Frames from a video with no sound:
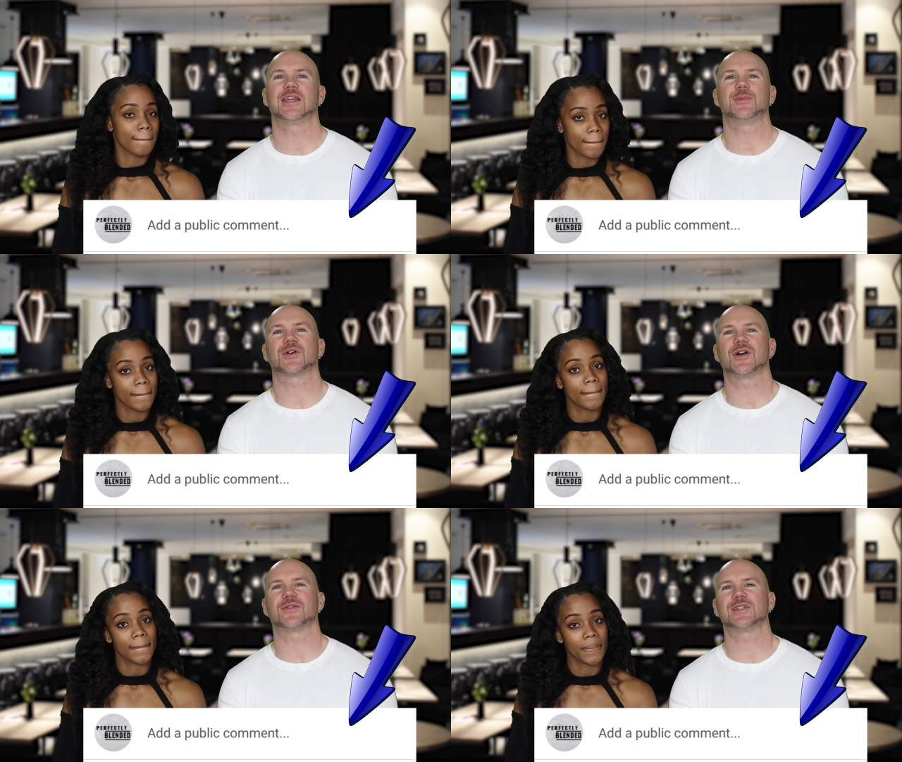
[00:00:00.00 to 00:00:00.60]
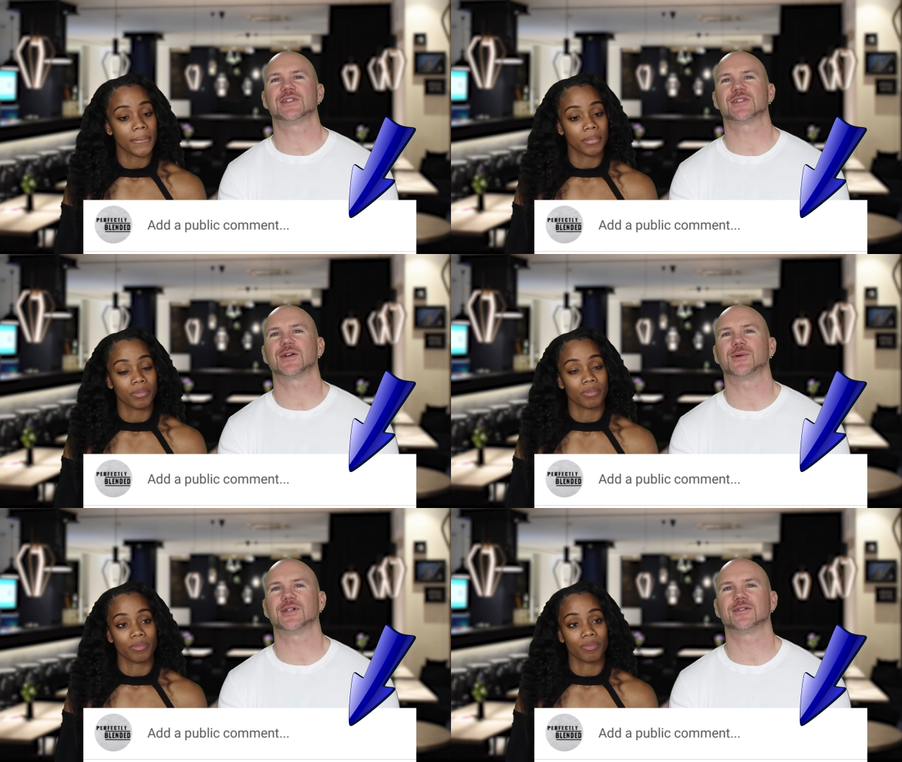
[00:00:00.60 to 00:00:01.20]
Speaker 1: Keep the conversation
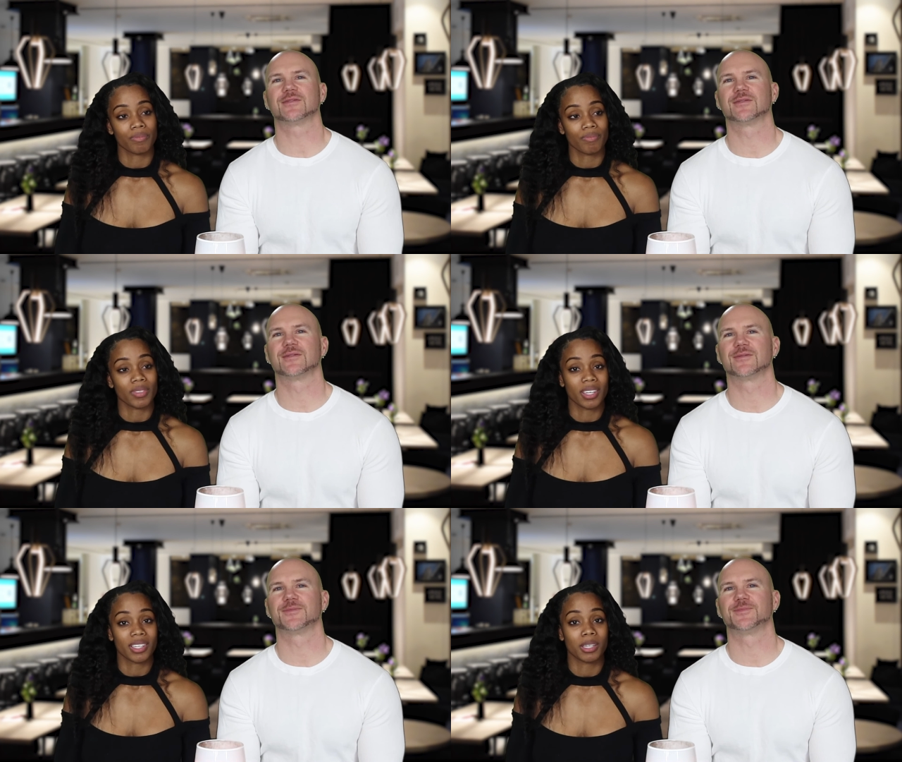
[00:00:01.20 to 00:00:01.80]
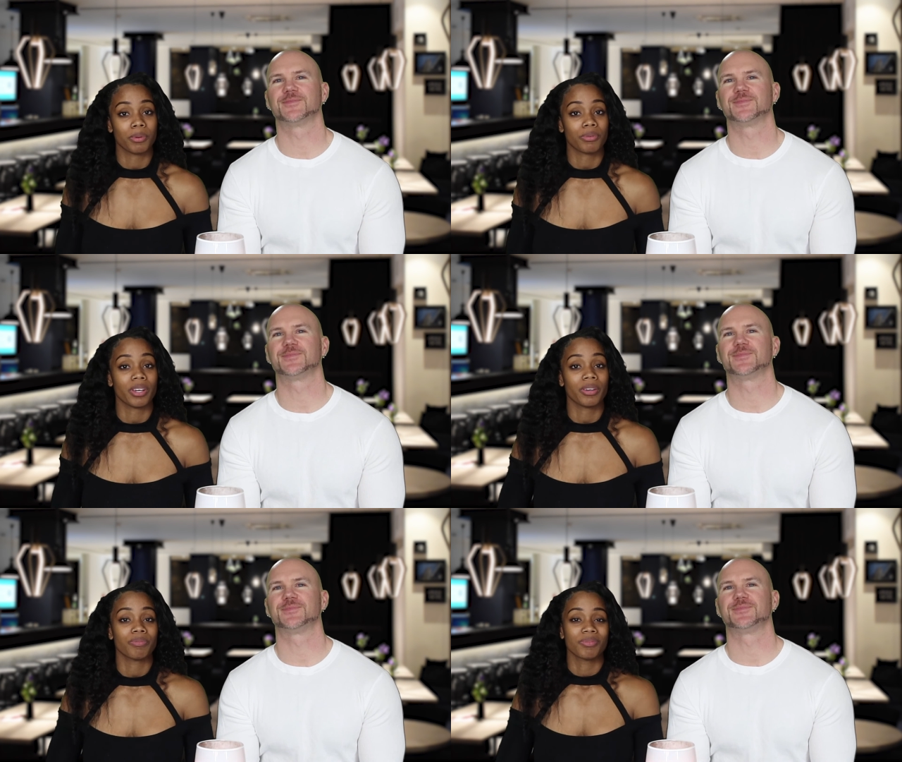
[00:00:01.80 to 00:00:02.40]
going.
Speaker 2: Keep it
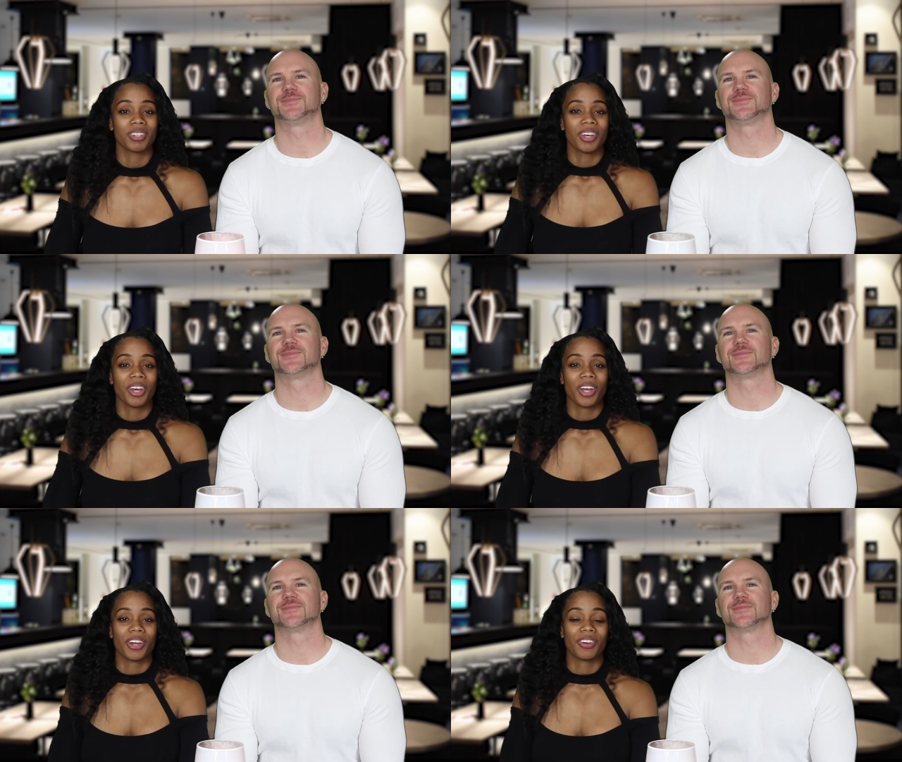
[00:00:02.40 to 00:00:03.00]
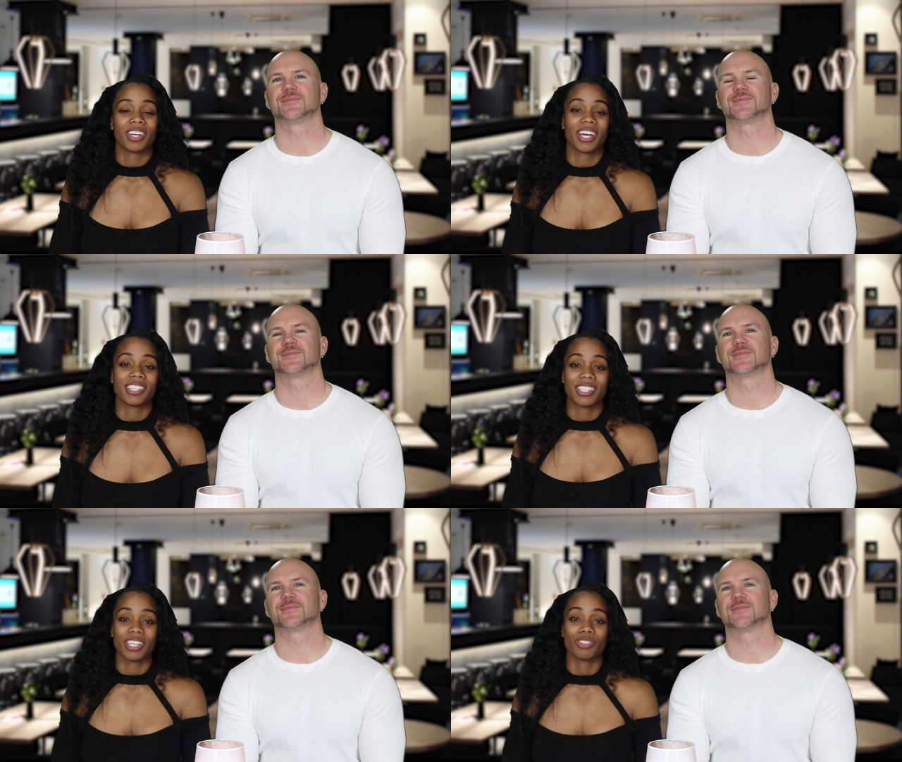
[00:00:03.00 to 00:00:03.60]
real. All right,
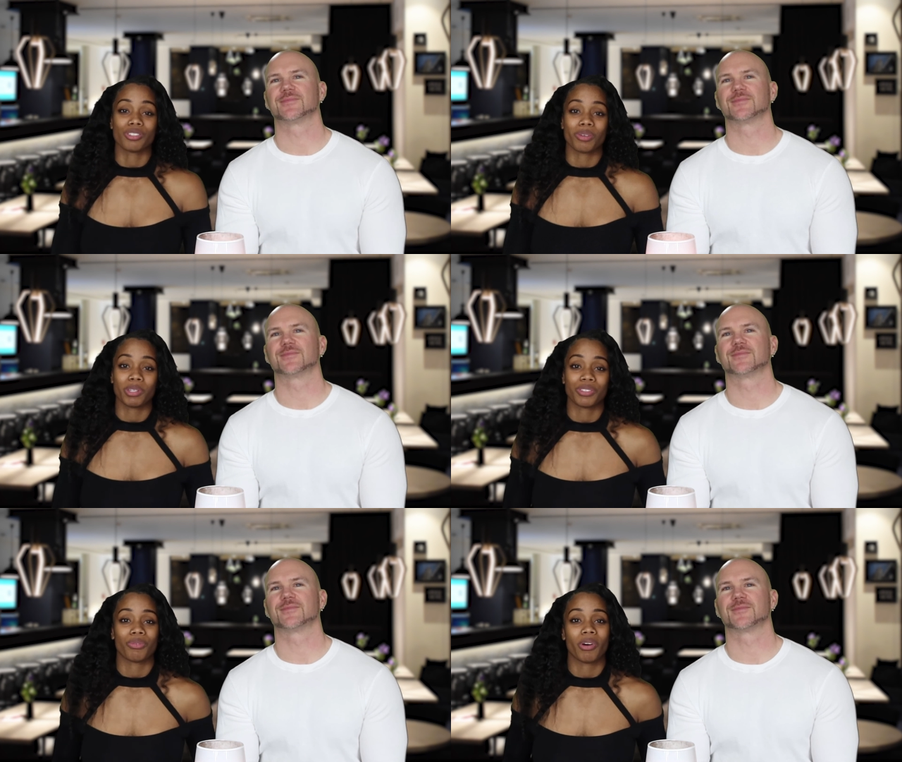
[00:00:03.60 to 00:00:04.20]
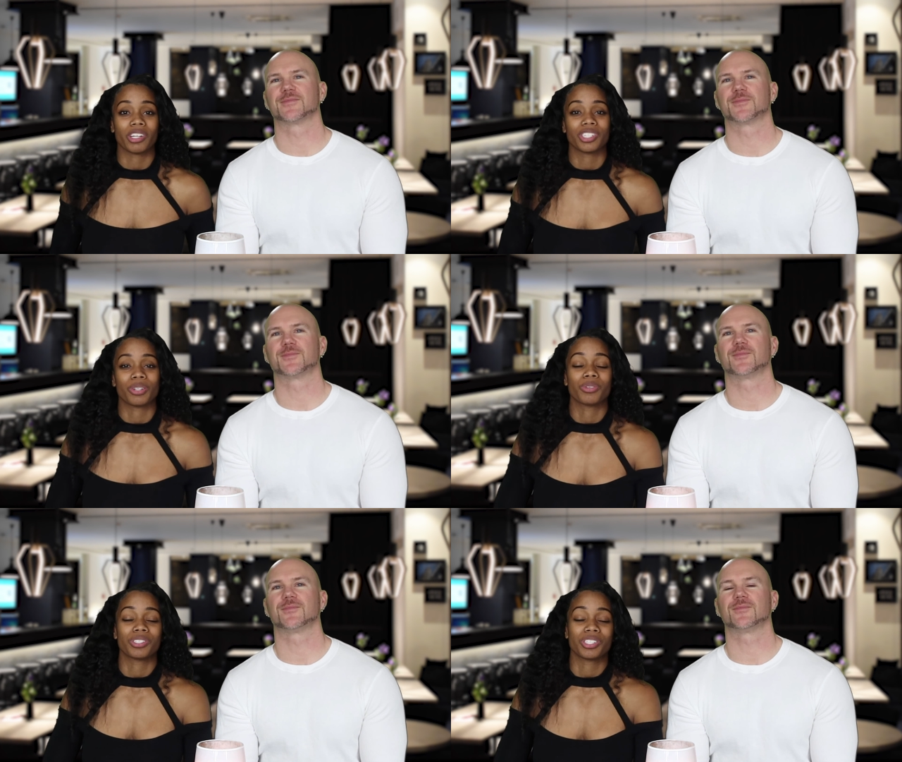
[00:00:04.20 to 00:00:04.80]
guys, thank you so much for
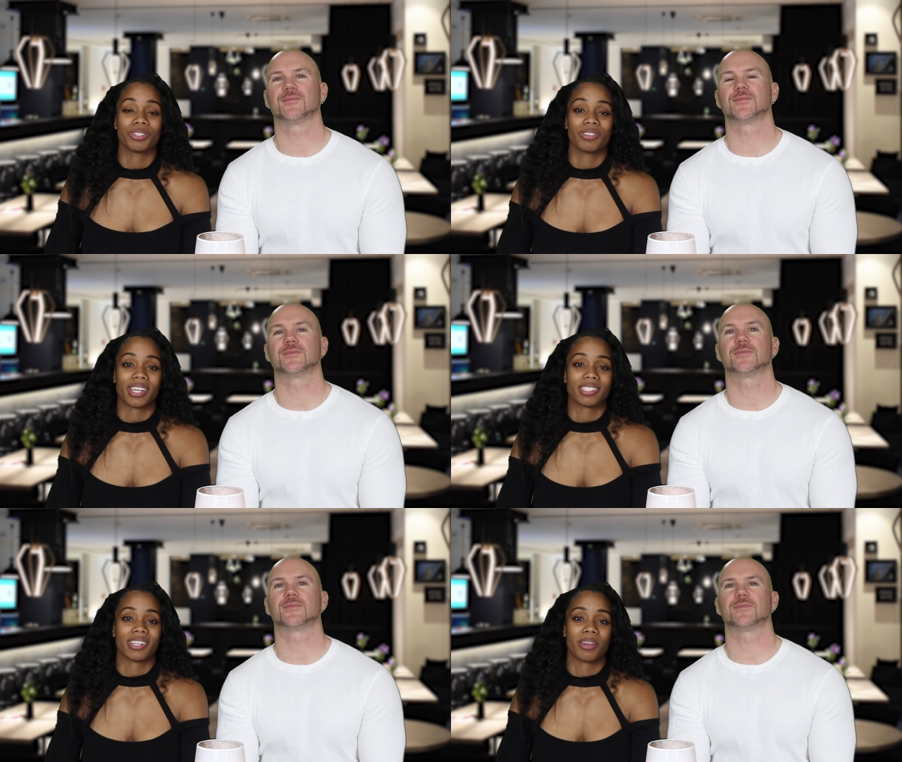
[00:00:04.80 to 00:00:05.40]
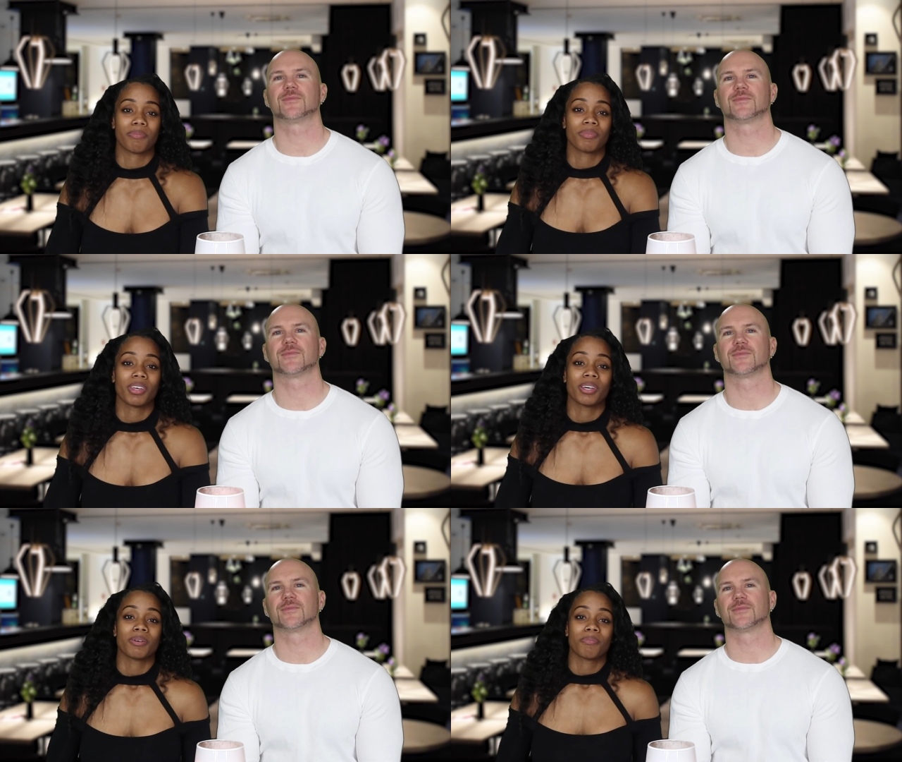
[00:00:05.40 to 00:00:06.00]
watching. We'll see you next time.
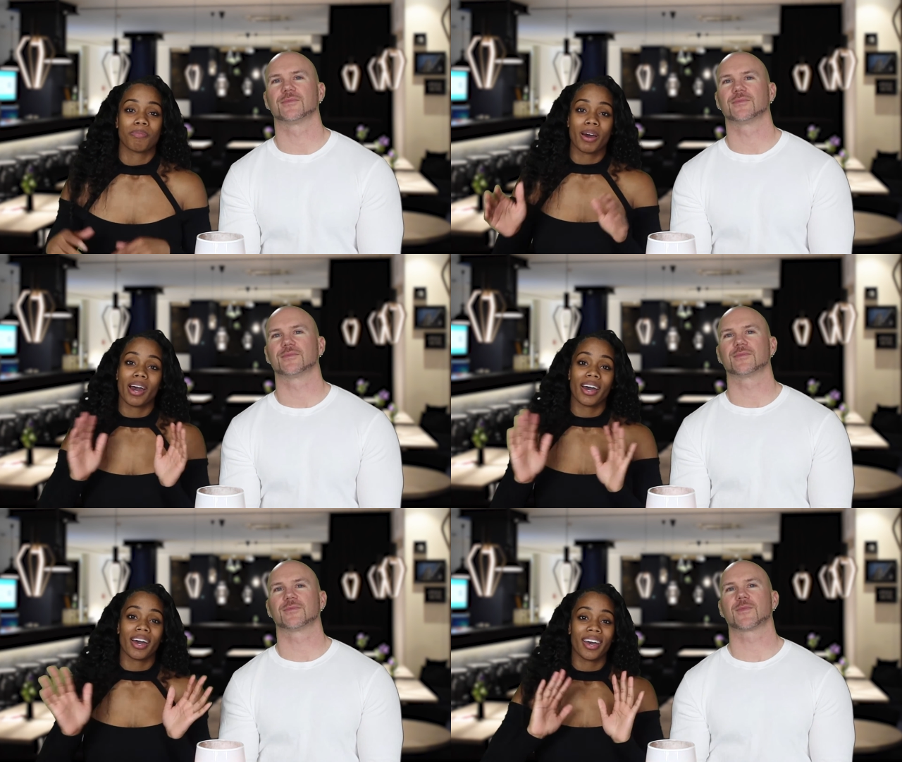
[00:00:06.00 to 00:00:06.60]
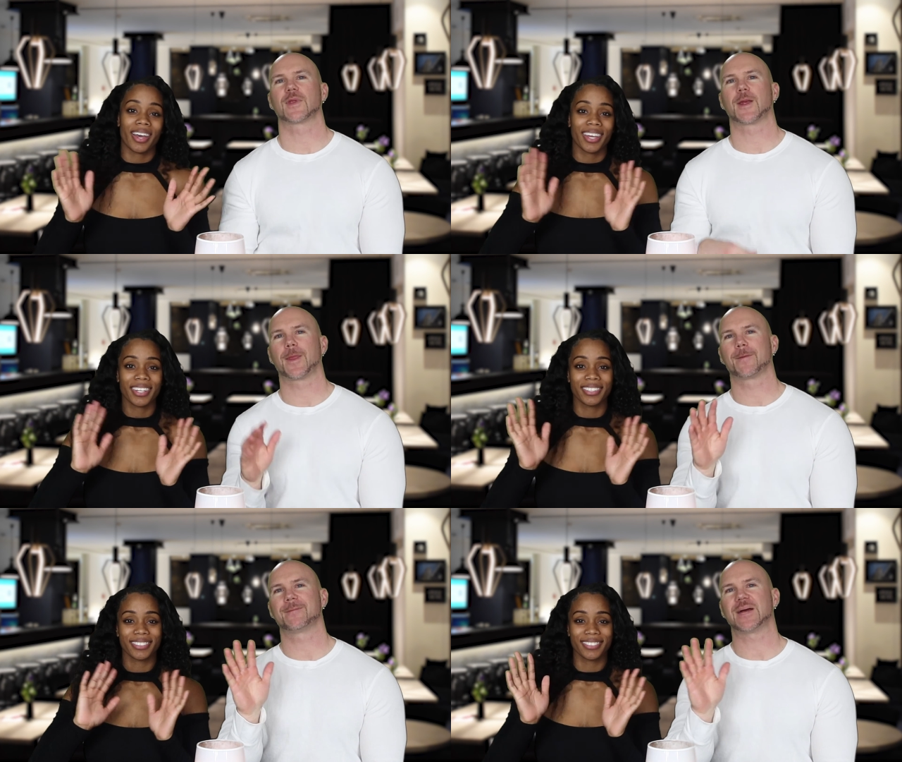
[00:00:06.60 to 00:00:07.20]
Bye.